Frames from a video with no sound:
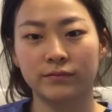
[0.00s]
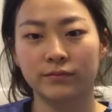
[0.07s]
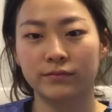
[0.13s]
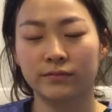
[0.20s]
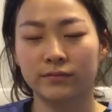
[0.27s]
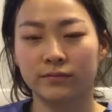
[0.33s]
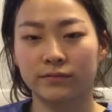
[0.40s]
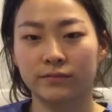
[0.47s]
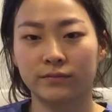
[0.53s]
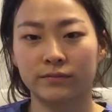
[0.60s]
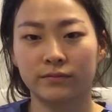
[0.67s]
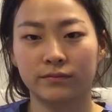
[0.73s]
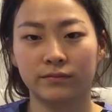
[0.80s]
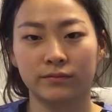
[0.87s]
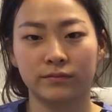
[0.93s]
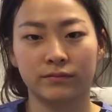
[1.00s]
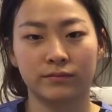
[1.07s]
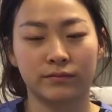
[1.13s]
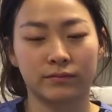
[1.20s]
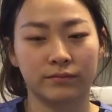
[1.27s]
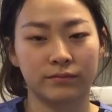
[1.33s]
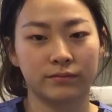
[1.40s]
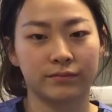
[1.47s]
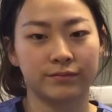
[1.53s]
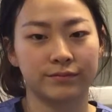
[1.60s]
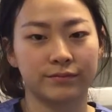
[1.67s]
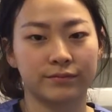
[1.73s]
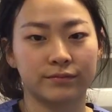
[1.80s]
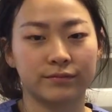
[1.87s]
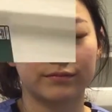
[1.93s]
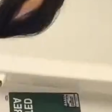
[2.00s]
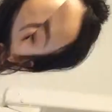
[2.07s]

This person isn't speaking.